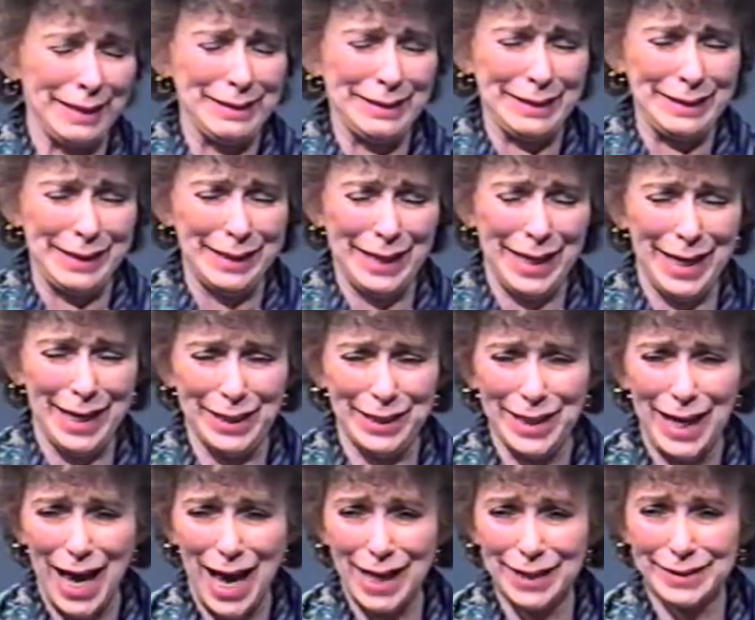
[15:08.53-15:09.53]
I, sent,
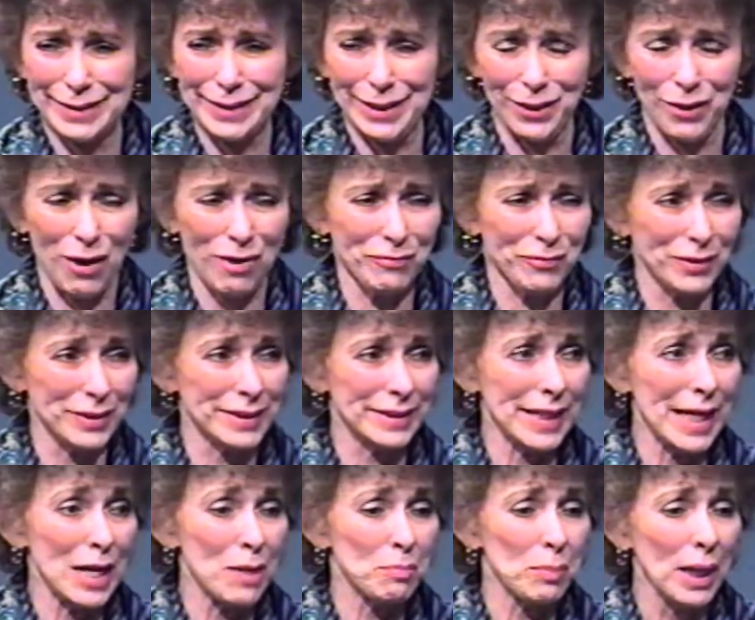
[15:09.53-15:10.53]
I sent off for a
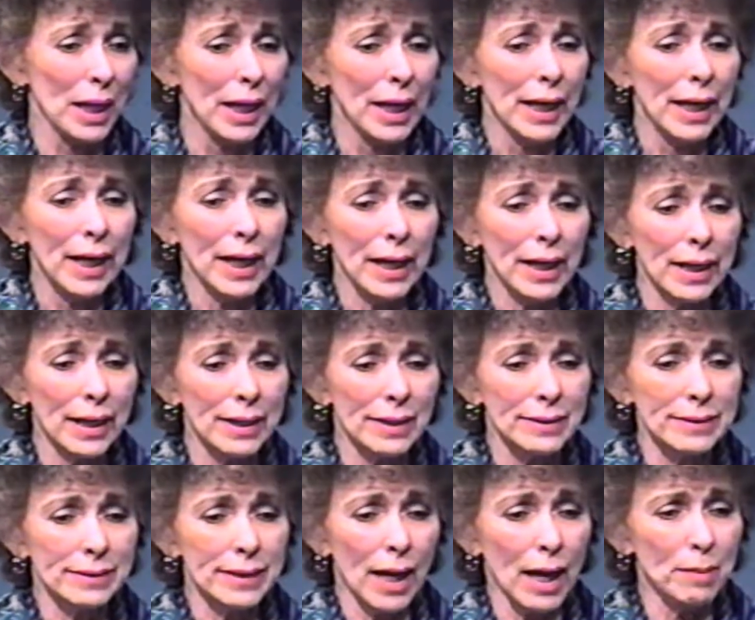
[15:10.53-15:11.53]
tape.
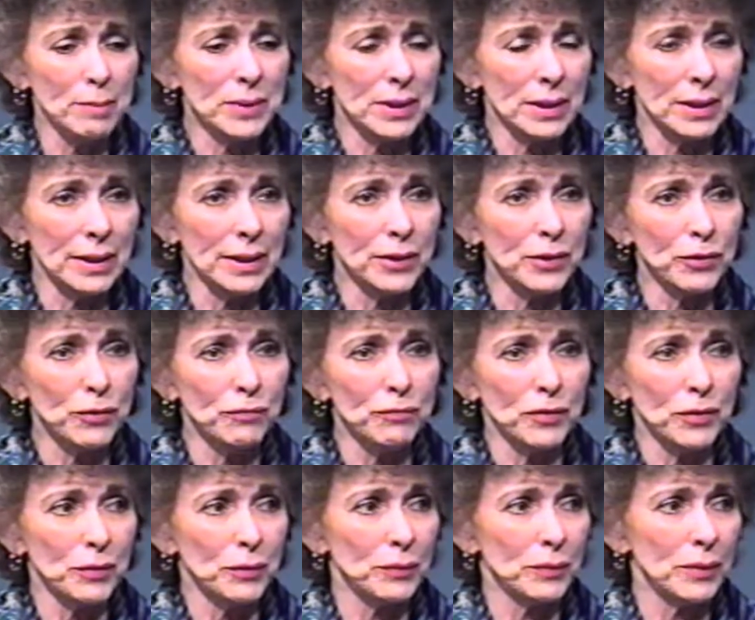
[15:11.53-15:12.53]
Uh, Dobson
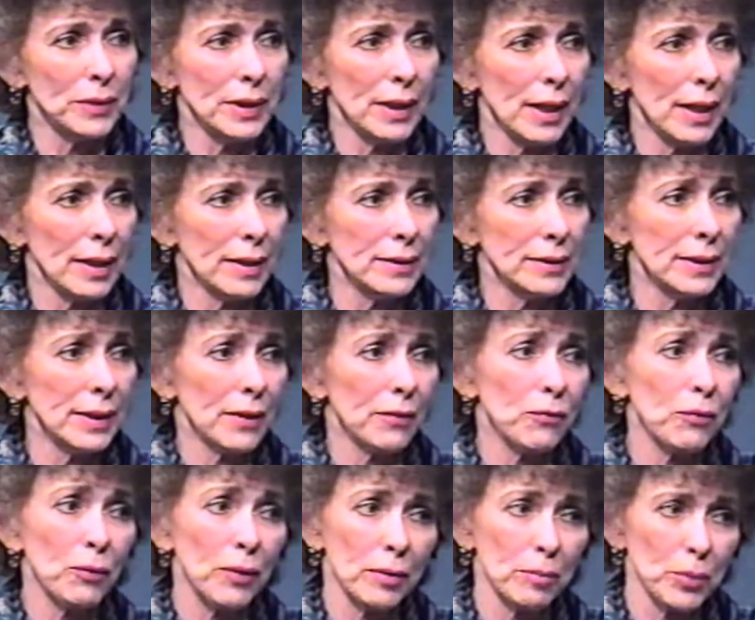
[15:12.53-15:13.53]
interviewed uh, Dick
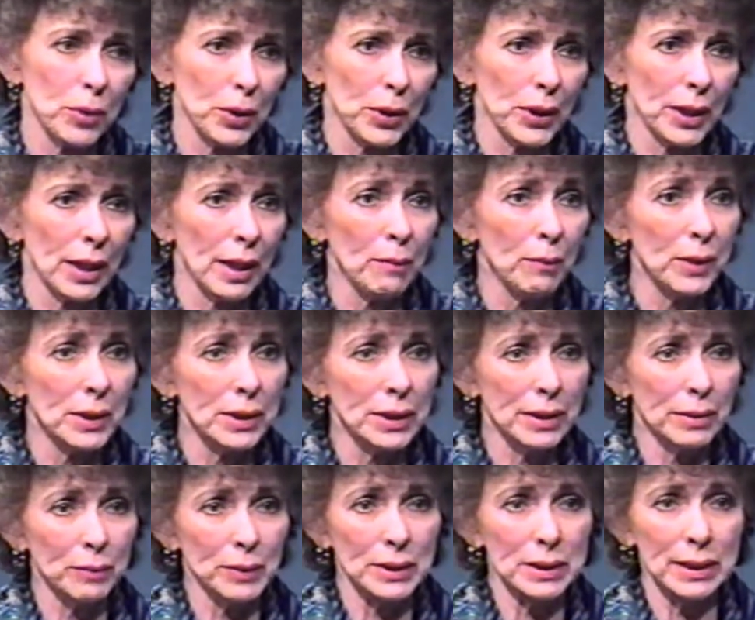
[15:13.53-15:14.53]
Thornburgh, and I wanted to
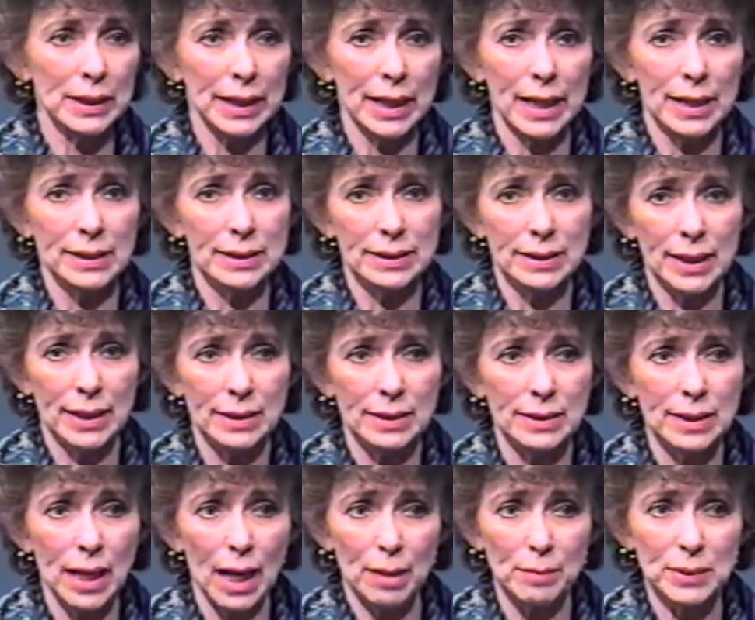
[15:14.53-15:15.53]
hear what Dick had to say to
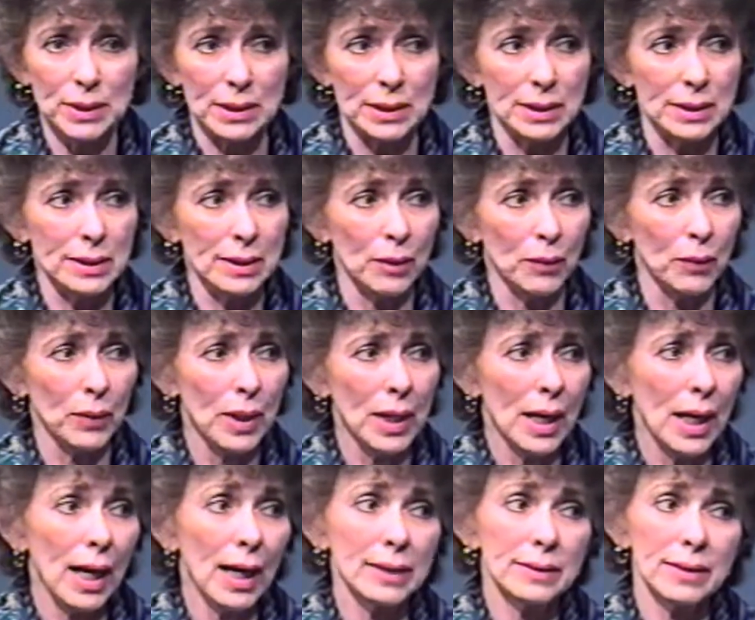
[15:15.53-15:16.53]
Dobson. So
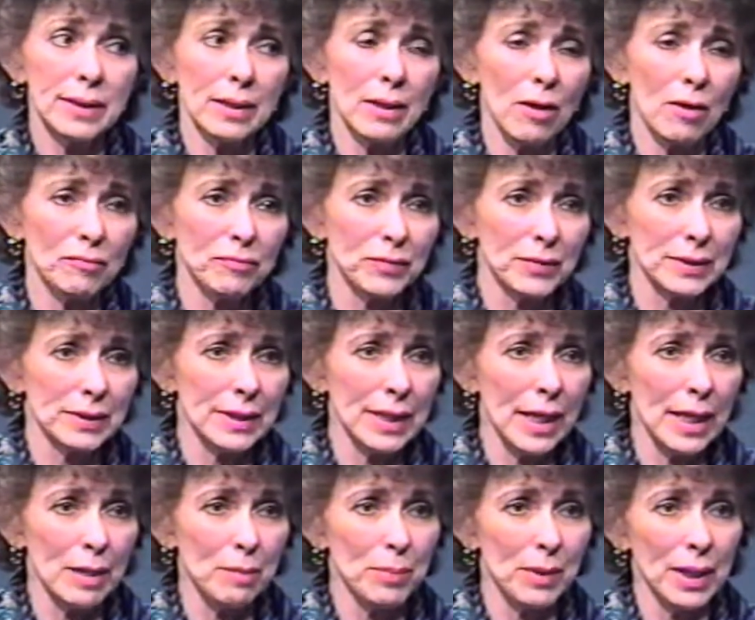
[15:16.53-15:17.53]
I sent off for a
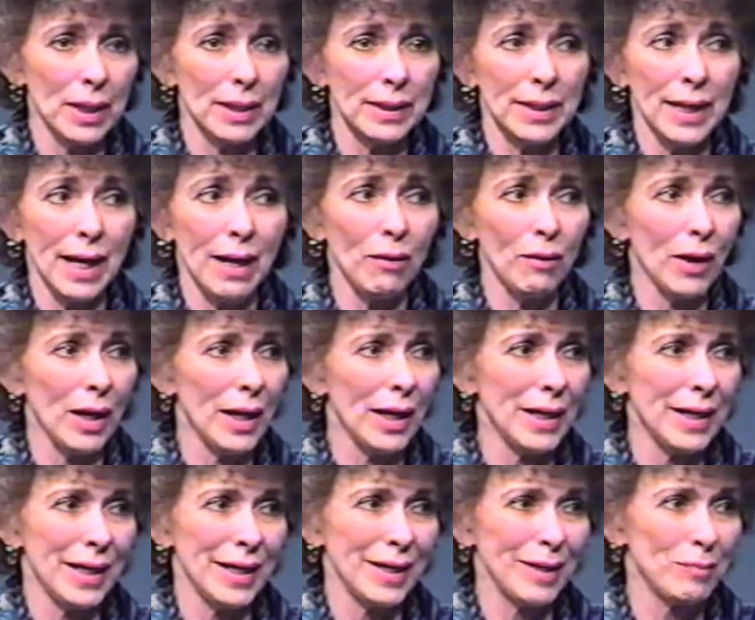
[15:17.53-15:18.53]
tape, and now I
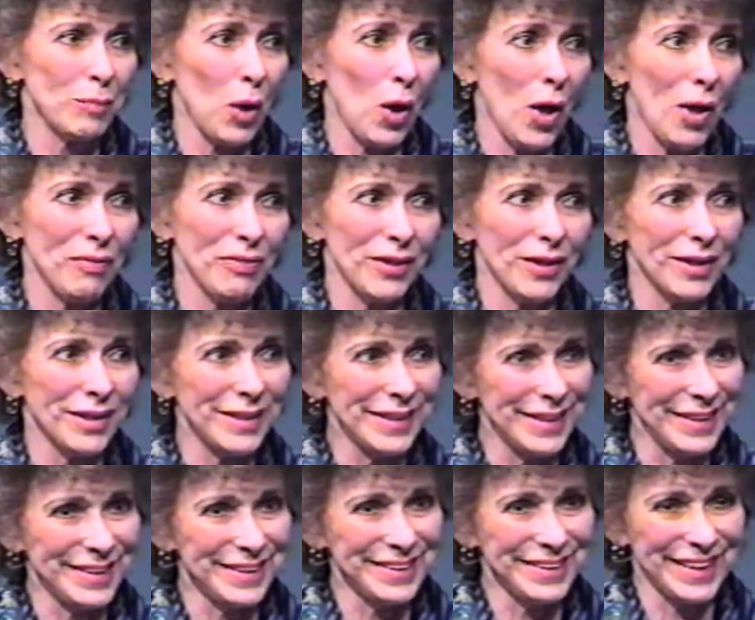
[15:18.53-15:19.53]
am on the
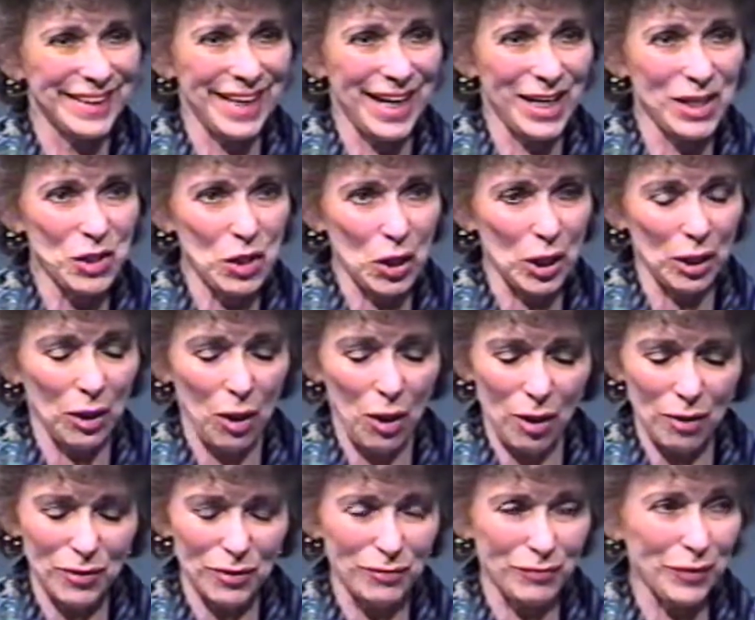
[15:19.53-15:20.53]
list, and I get ah,
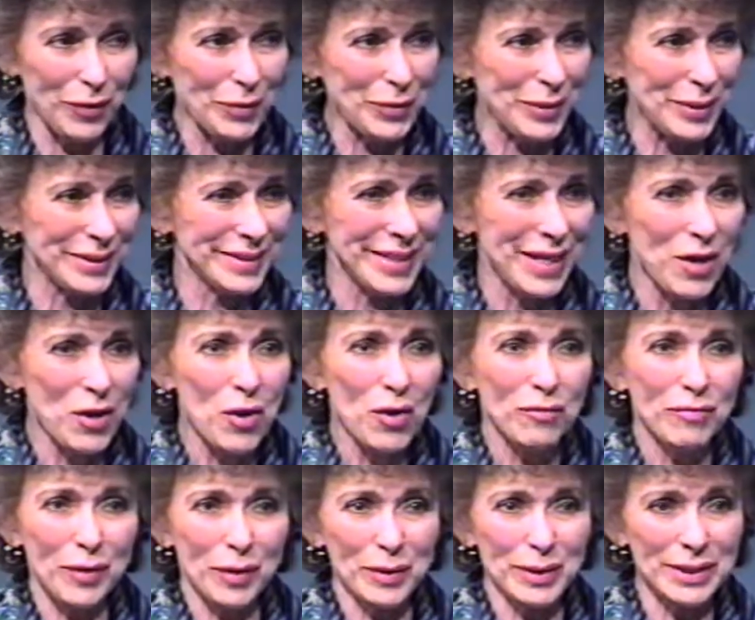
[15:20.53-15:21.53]
all the focus
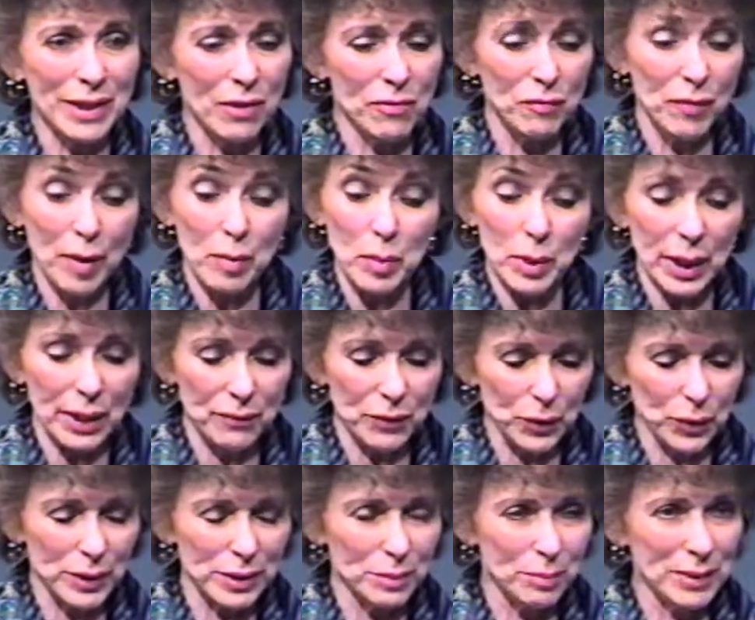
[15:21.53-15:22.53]
focus on we got
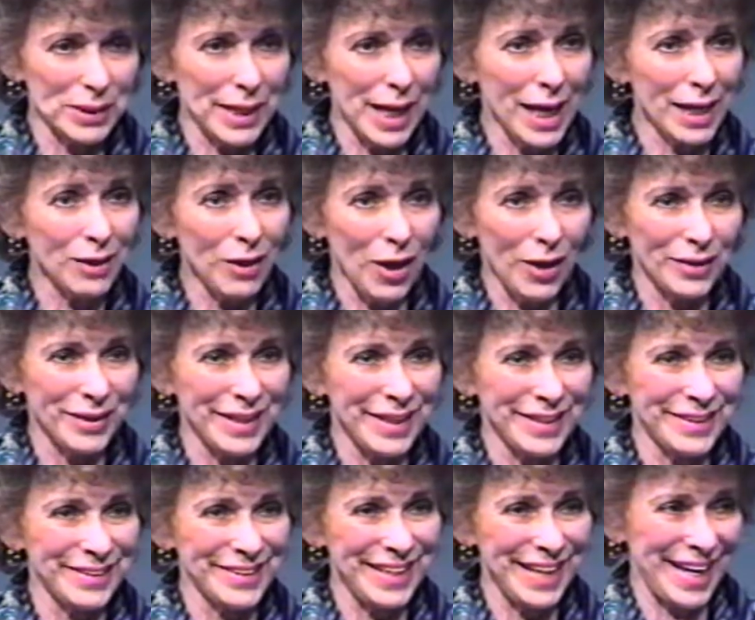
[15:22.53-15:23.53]
their Christmas catalog the
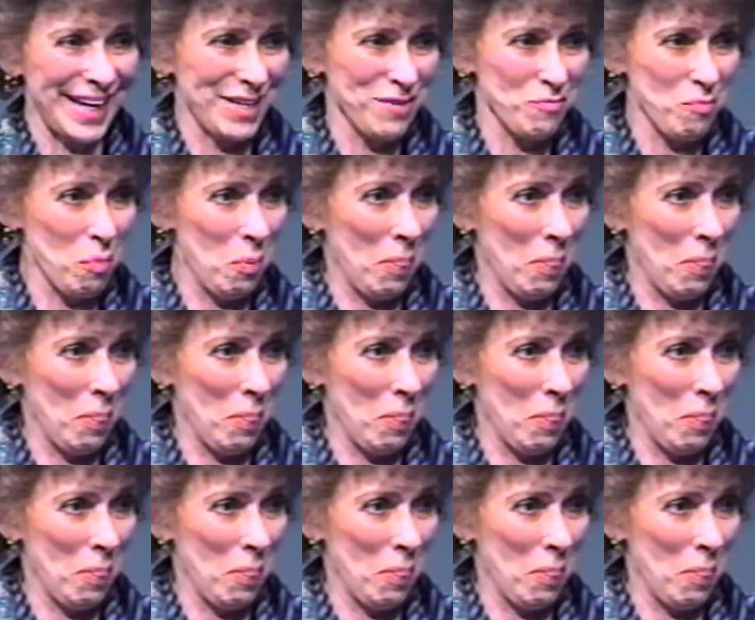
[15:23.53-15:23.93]
other day.